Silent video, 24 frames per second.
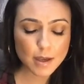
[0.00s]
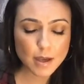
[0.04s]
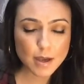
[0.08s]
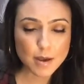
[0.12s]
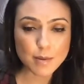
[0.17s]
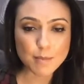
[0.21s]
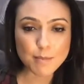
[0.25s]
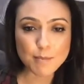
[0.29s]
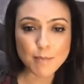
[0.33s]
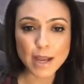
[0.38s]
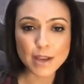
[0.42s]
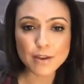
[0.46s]

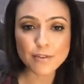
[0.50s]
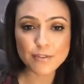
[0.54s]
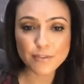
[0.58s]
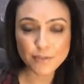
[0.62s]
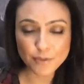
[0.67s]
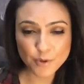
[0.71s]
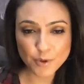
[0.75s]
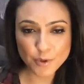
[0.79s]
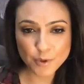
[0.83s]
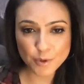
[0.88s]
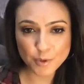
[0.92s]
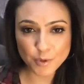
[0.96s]
my
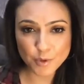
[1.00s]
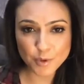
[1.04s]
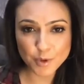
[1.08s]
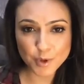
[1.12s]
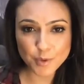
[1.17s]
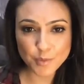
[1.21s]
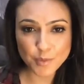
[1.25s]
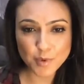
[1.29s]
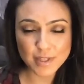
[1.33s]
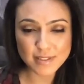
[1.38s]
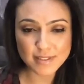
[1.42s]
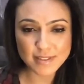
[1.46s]
food
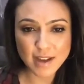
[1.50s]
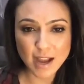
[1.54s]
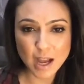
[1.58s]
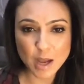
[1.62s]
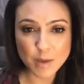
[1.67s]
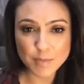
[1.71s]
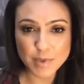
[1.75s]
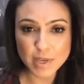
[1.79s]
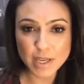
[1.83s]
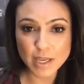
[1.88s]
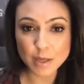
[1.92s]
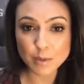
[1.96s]
was not
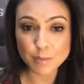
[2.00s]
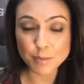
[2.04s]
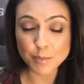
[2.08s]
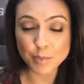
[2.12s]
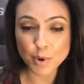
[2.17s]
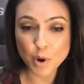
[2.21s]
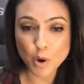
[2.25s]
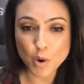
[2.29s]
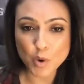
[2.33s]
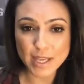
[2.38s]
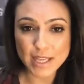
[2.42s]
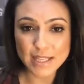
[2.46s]
being
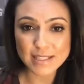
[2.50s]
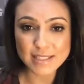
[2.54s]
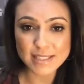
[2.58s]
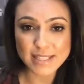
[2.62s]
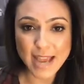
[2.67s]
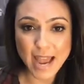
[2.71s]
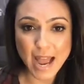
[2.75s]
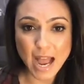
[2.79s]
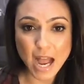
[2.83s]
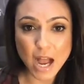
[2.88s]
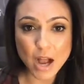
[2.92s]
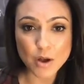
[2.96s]
broken
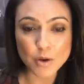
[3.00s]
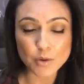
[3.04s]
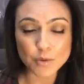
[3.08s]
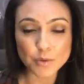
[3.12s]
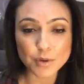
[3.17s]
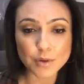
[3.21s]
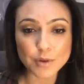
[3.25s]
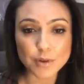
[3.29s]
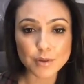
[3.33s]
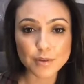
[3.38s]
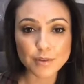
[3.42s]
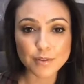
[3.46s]

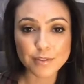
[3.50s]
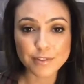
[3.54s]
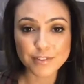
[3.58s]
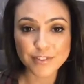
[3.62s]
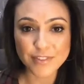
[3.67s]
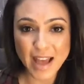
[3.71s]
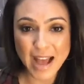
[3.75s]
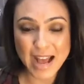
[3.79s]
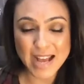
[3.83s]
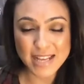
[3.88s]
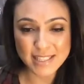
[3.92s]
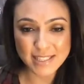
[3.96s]
down
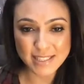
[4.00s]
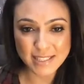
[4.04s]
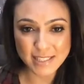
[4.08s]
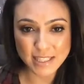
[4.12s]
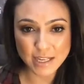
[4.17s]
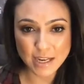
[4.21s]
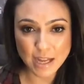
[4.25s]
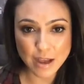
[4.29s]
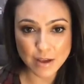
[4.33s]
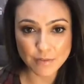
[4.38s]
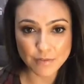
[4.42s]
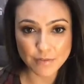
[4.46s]
fast
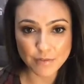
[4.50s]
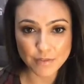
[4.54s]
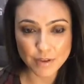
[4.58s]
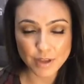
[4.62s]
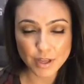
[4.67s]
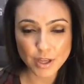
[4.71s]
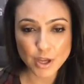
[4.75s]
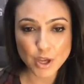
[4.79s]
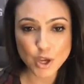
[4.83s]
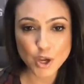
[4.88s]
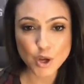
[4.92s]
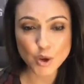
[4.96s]
enough,
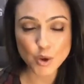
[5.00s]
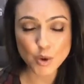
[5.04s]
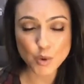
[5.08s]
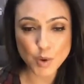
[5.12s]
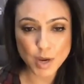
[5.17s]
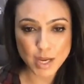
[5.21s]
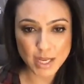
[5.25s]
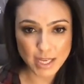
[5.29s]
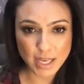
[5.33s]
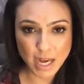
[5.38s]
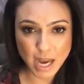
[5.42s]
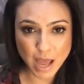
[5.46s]

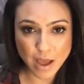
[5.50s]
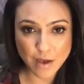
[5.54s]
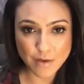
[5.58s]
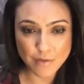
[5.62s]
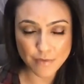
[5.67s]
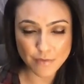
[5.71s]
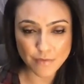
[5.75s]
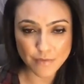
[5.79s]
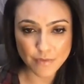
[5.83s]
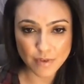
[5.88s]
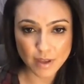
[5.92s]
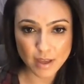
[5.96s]
quick enough.
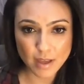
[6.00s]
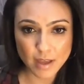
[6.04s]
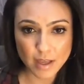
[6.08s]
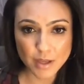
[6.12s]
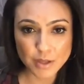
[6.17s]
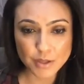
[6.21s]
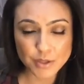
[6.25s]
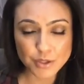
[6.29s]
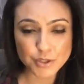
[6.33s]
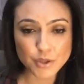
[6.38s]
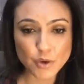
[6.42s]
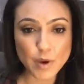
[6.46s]

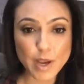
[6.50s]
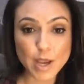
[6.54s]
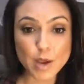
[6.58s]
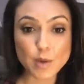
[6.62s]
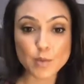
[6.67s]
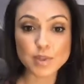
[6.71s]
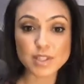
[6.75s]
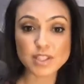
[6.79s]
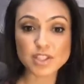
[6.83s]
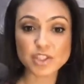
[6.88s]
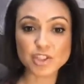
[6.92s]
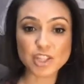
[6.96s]
So it
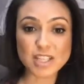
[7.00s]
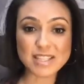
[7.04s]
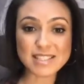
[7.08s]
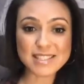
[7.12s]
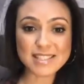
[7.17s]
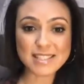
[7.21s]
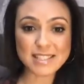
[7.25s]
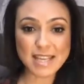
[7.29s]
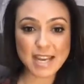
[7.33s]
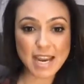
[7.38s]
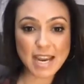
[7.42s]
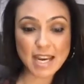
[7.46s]
was just
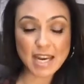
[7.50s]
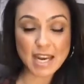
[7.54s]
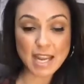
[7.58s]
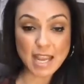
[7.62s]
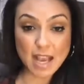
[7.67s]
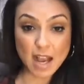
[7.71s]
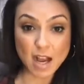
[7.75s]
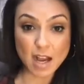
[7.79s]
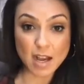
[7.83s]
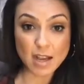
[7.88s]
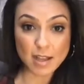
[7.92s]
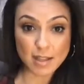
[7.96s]
staying
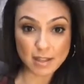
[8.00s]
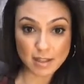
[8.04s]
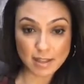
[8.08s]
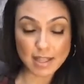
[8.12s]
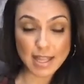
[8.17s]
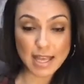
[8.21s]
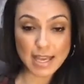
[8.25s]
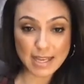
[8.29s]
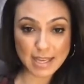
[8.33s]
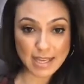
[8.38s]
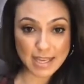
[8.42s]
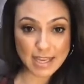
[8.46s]

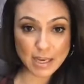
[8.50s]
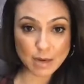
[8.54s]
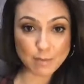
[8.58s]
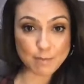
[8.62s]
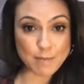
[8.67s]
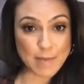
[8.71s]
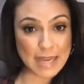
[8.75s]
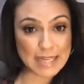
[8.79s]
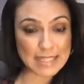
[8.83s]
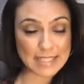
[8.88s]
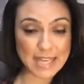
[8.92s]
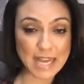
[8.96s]
like in
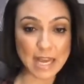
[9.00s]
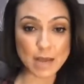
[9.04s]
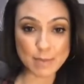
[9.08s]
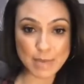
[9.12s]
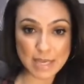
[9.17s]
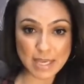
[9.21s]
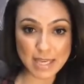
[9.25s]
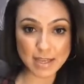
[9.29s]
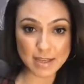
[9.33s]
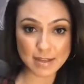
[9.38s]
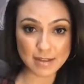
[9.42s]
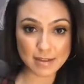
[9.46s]
my
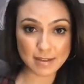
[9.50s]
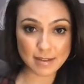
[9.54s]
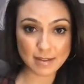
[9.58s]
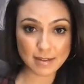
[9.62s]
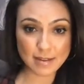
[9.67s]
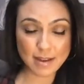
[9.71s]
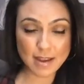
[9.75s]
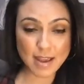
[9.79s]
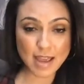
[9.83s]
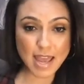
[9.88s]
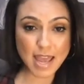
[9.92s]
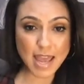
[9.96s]
tummy
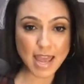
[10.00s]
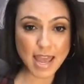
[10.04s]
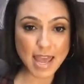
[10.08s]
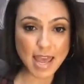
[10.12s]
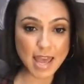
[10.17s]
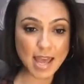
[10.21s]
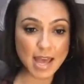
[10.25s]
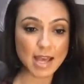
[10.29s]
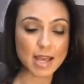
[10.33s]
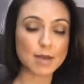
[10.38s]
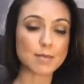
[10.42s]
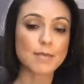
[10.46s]

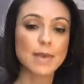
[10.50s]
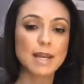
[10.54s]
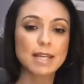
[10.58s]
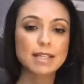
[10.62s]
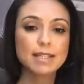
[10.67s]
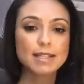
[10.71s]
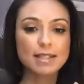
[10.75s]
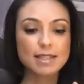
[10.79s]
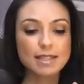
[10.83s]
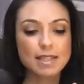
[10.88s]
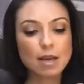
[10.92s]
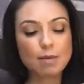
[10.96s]
and my
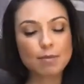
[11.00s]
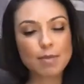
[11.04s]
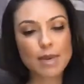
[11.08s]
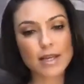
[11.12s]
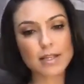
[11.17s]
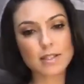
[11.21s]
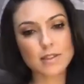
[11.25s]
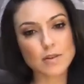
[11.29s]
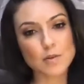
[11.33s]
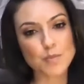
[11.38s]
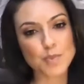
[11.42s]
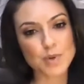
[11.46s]
stomach.
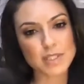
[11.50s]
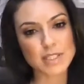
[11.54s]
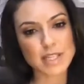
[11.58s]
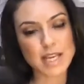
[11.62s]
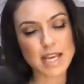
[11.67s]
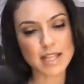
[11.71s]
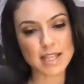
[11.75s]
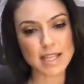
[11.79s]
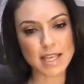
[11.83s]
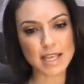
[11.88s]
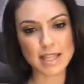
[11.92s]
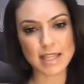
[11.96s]
So
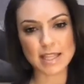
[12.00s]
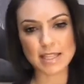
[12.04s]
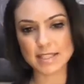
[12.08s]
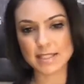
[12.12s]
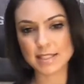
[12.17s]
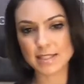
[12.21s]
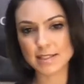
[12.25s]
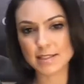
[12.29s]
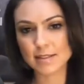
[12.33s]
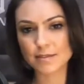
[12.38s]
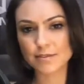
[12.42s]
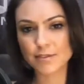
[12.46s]
pretend like this
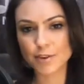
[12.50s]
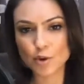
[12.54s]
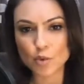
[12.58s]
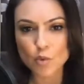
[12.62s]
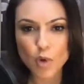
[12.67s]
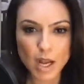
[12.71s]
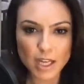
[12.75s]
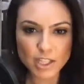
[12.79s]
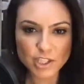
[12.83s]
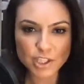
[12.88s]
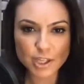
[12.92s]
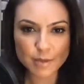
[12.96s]
is, if you're
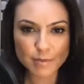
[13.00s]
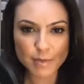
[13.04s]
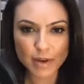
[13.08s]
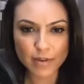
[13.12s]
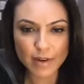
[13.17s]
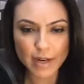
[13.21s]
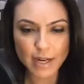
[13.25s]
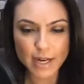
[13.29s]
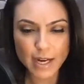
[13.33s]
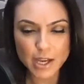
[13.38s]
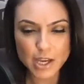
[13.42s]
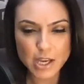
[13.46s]
watching me
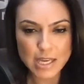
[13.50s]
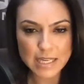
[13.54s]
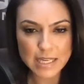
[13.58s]
right now, you